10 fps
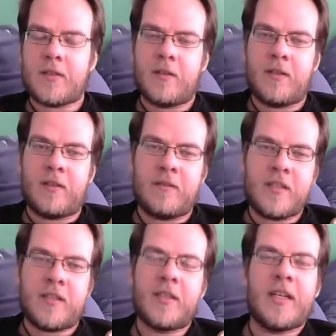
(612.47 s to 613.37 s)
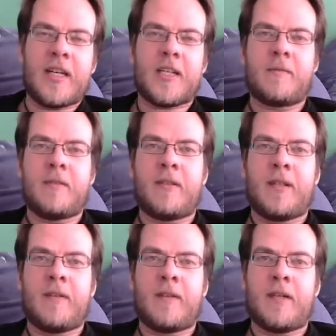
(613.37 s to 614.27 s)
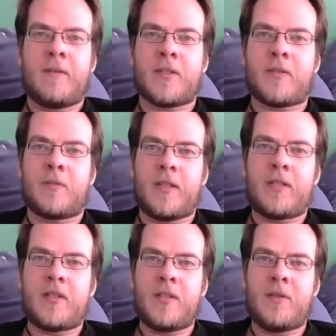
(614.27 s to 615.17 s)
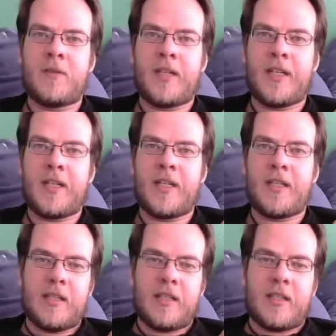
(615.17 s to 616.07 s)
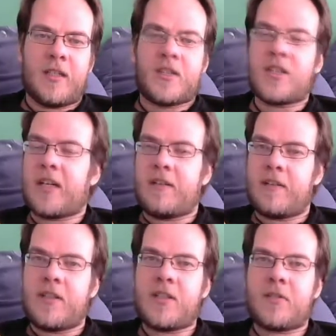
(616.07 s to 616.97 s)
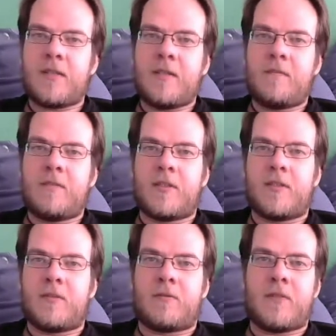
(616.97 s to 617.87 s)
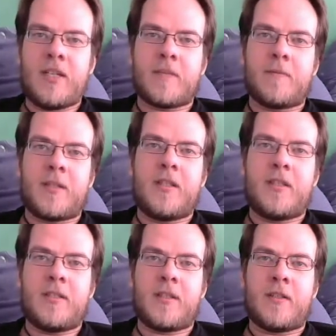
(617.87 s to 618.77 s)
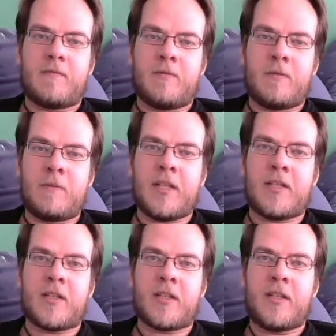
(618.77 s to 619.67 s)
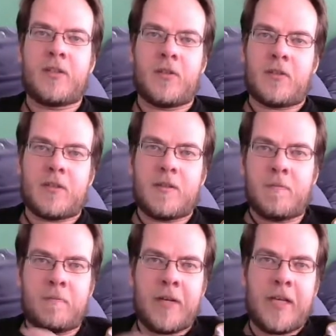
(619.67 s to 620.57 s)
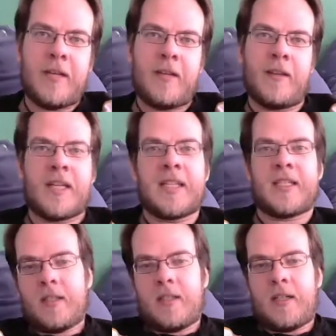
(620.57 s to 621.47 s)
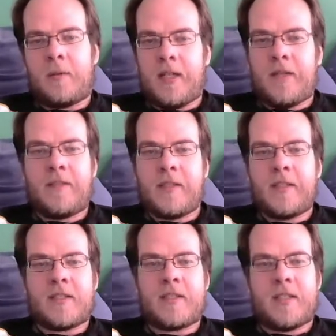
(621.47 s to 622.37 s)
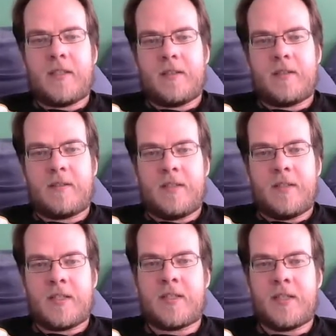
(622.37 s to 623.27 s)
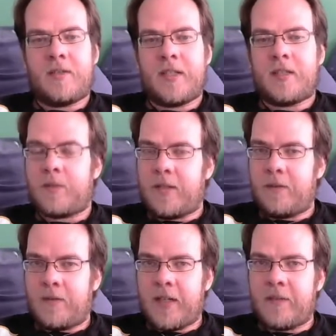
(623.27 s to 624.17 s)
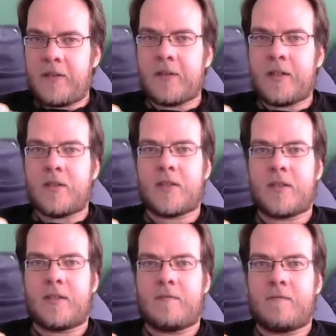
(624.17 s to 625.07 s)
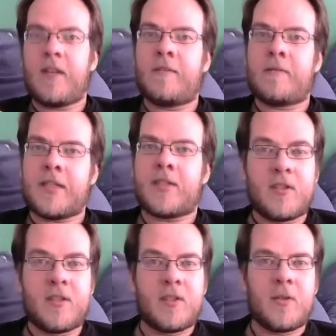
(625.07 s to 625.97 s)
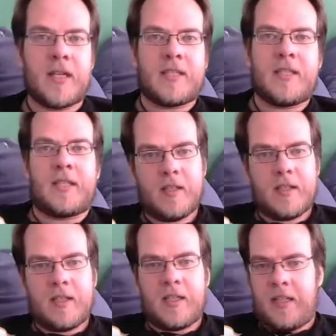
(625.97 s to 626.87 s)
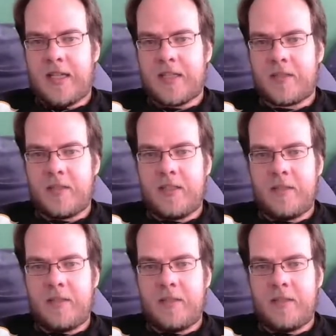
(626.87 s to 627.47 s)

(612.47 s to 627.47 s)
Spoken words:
recently asked me if I was willing to do a charity stream to raise money so that we basically could pay that guy. And what I've done instead is donate 25 euros of myself to that guy. Now lastly,